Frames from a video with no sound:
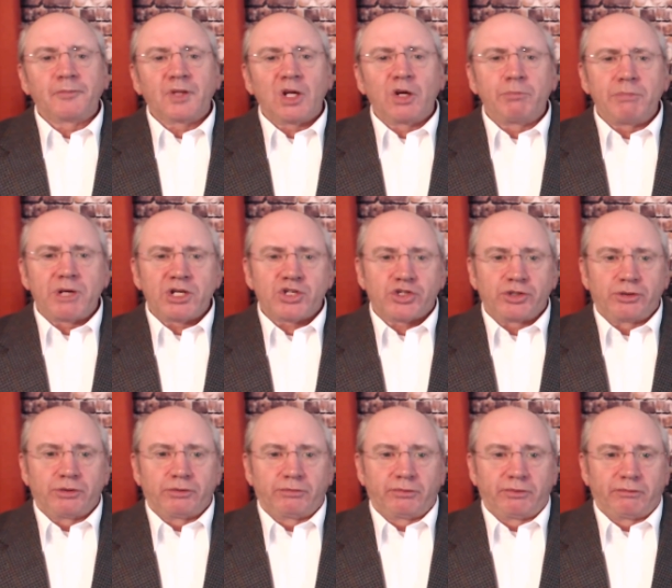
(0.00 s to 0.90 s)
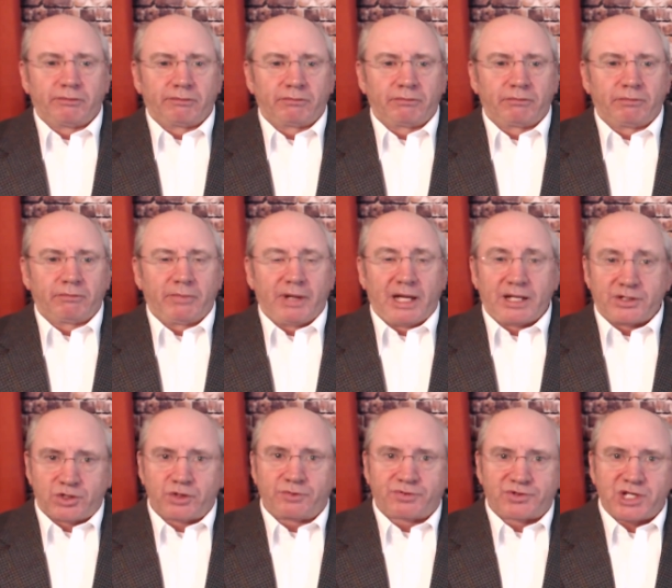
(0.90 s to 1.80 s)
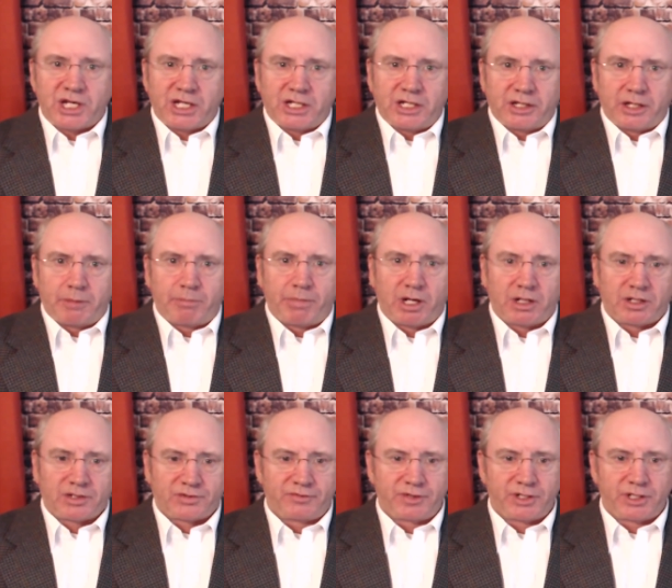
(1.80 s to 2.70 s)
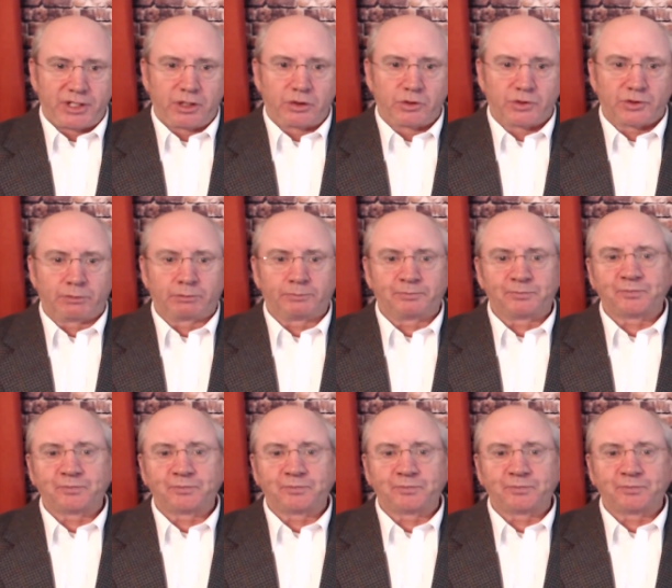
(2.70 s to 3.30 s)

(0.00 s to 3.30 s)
omission as you've seen in the past videos.